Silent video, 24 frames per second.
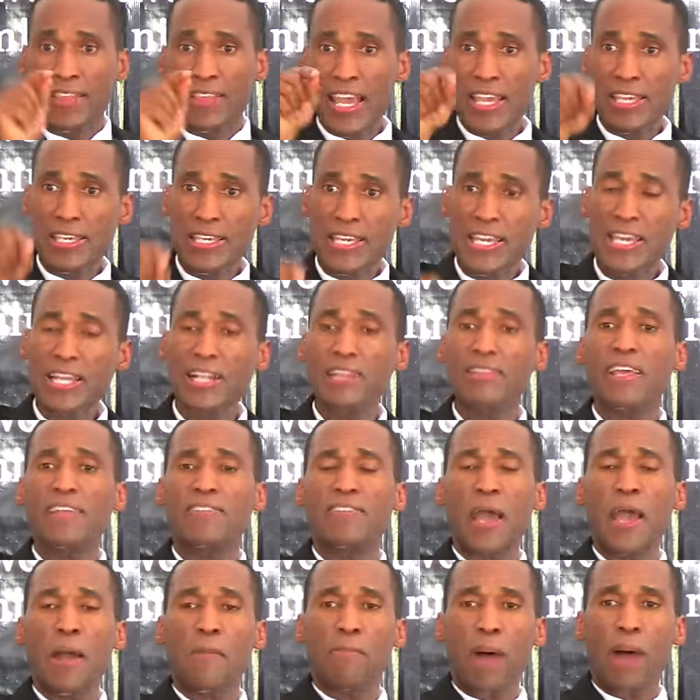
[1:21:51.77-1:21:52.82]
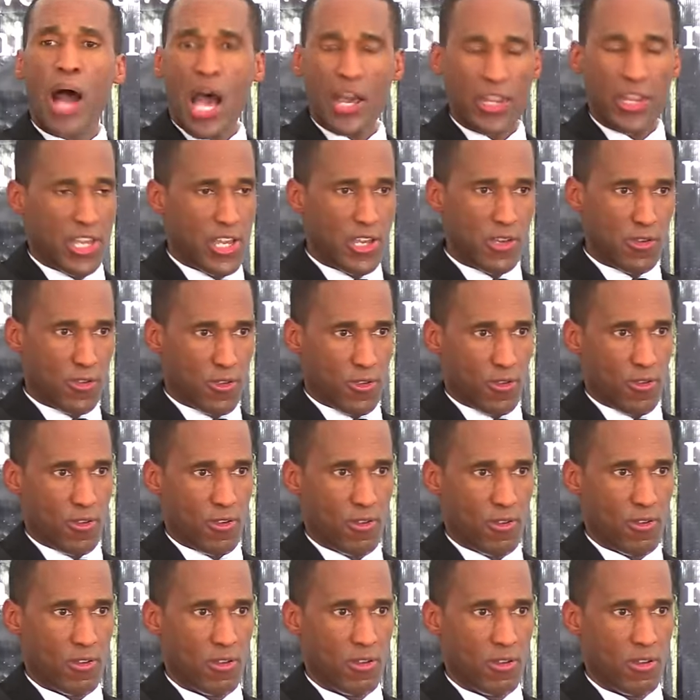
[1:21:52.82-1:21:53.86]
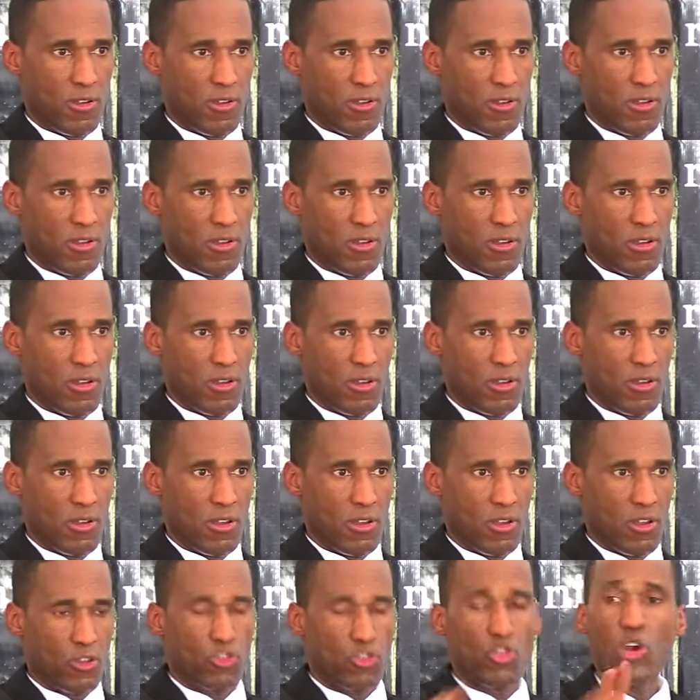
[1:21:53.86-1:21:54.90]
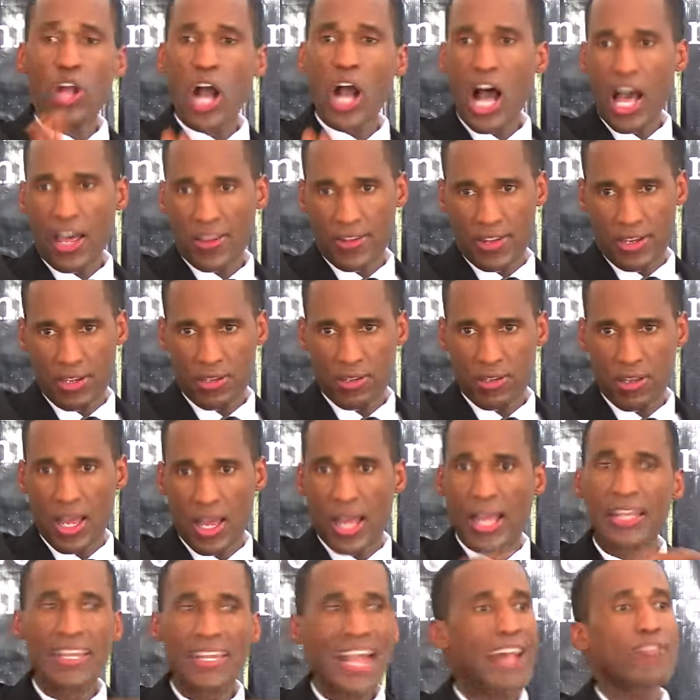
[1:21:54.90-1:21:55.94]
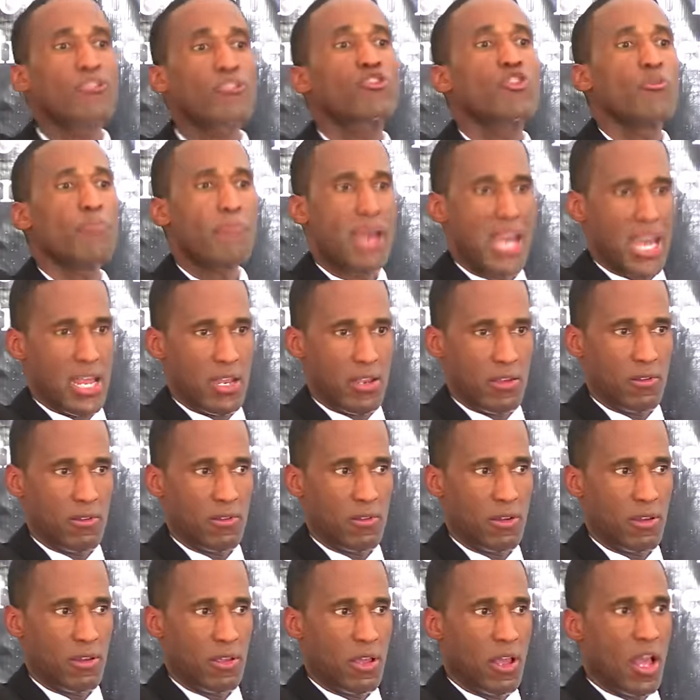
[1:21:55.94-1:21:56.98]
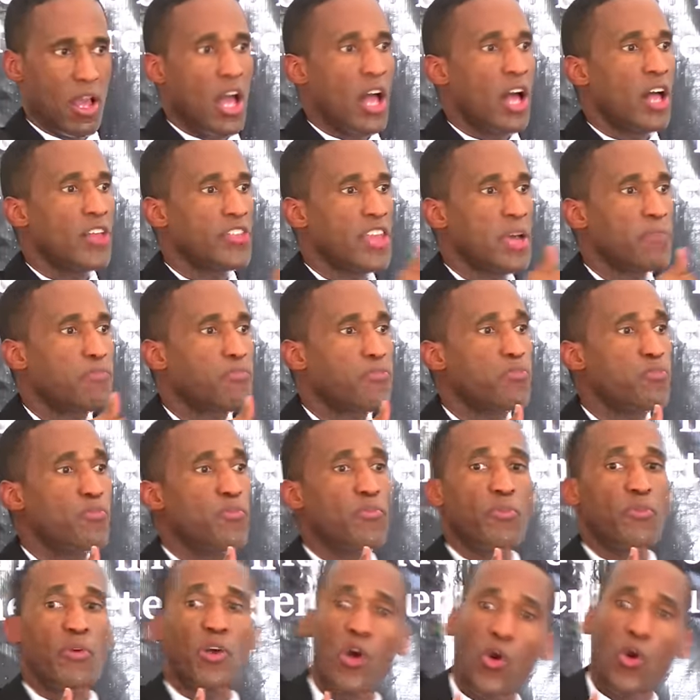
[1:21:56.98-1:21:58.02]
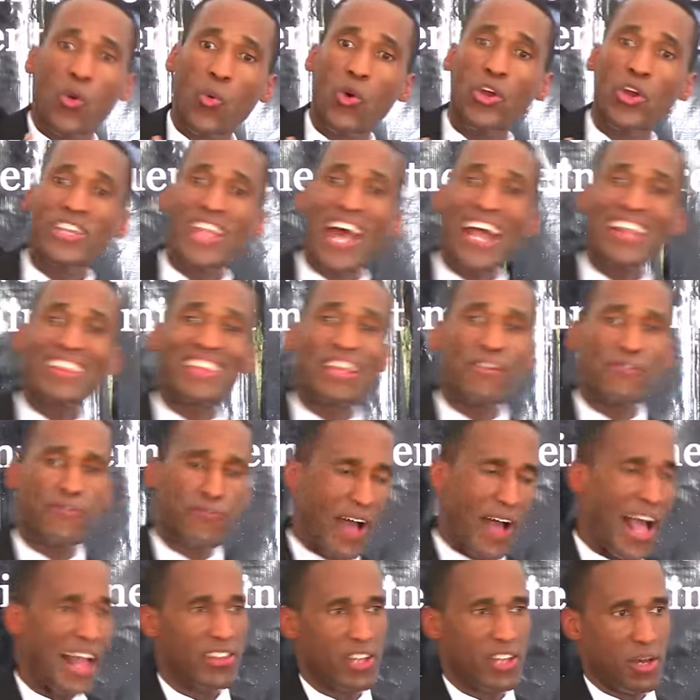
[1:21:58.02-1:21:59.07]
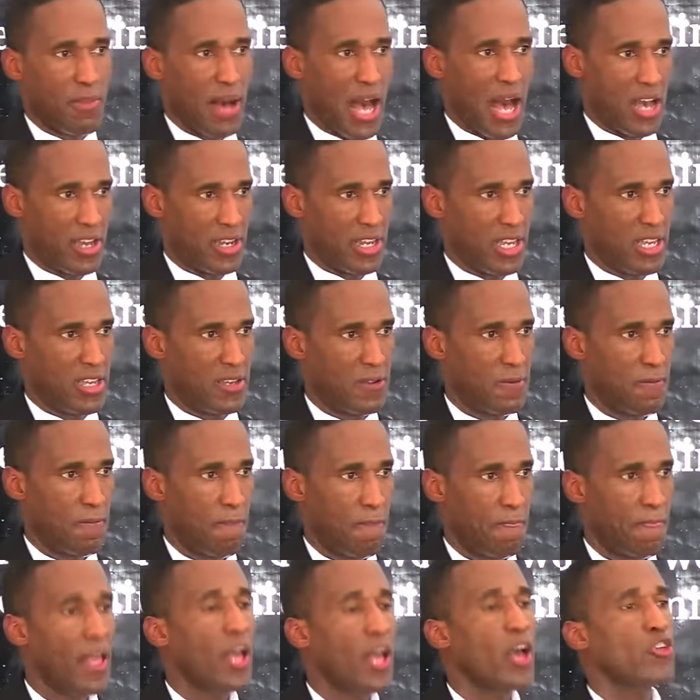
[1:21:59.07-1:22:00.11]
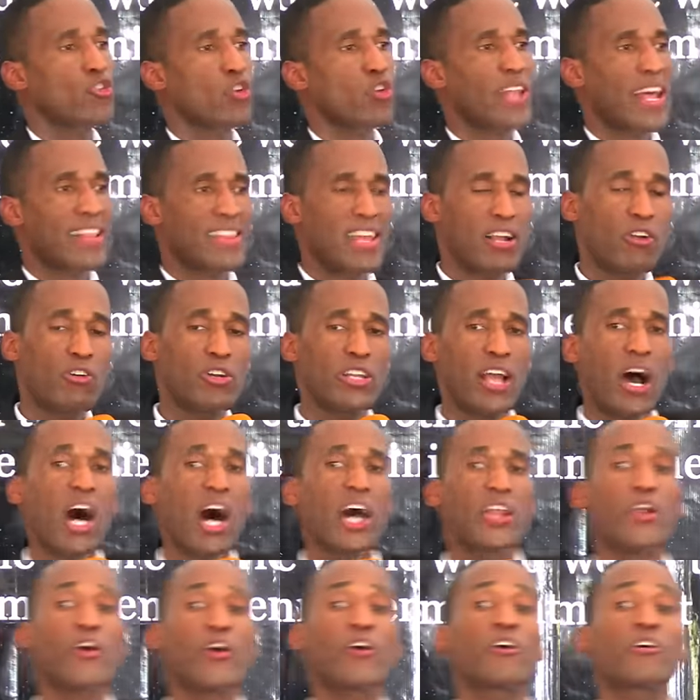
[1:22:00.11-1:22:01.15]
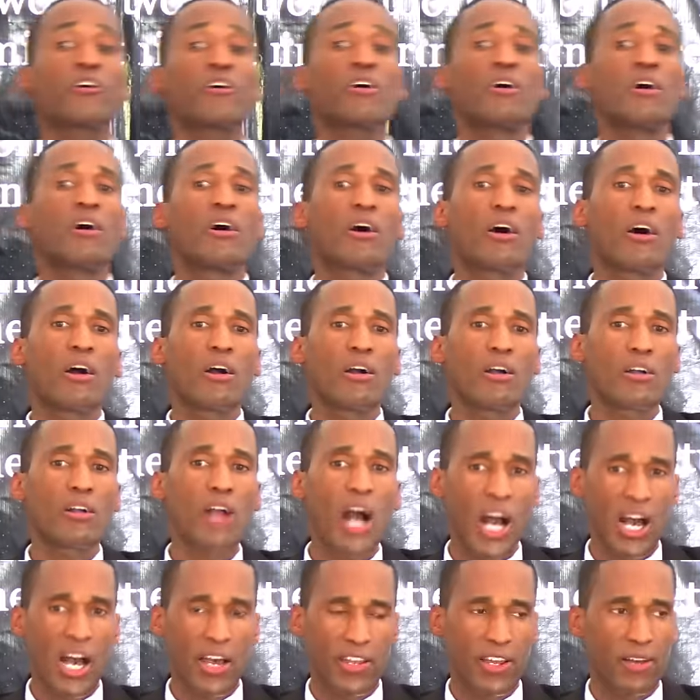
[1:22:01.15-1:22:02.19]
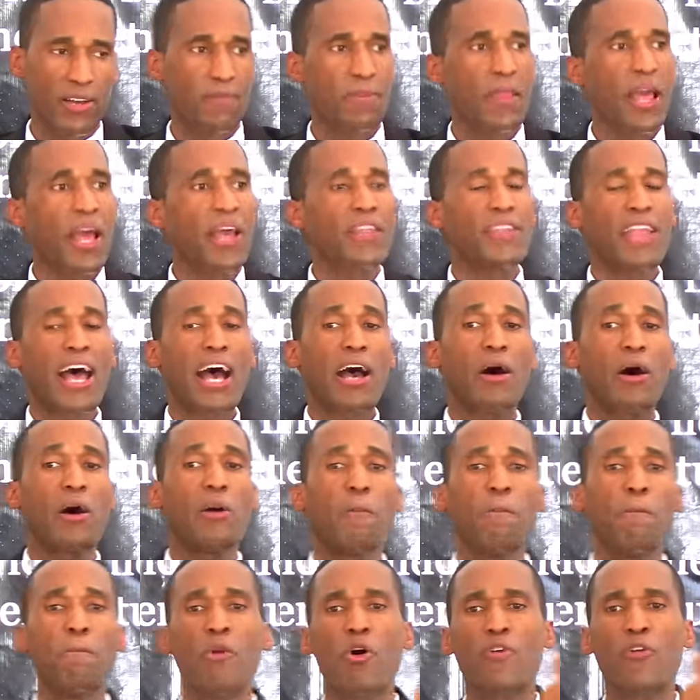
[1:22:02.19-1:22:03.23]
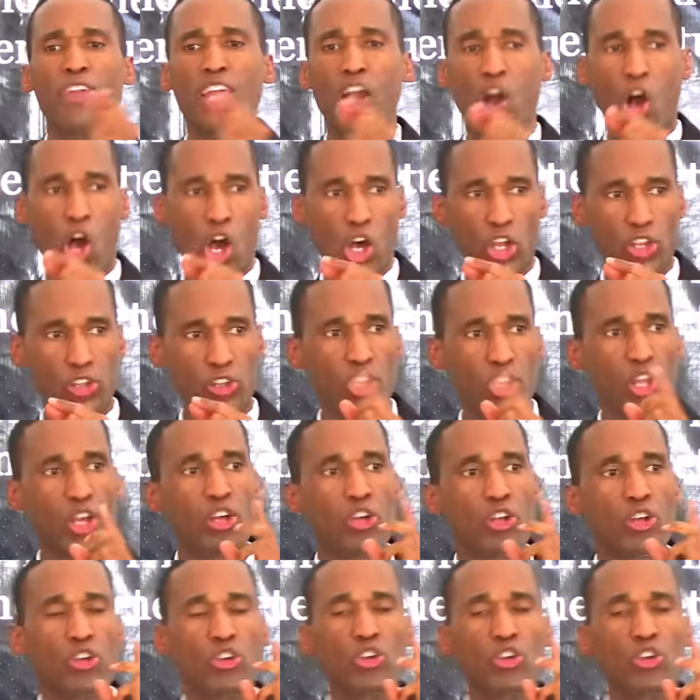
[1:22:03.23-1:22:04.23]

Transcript: They yielded their bodies to God, not to men. They would not defile the body so that they could honor God. Now, moving on